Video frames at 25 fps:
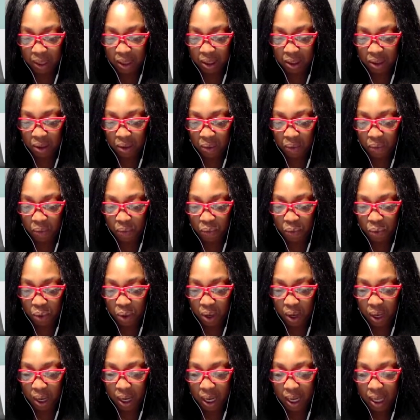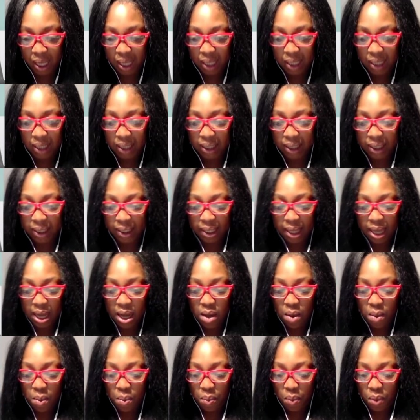So for
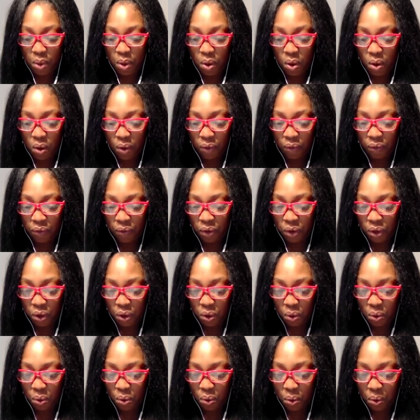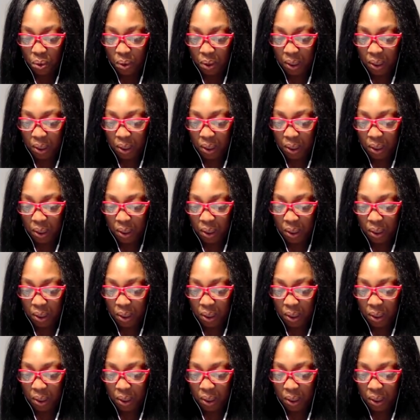some of you,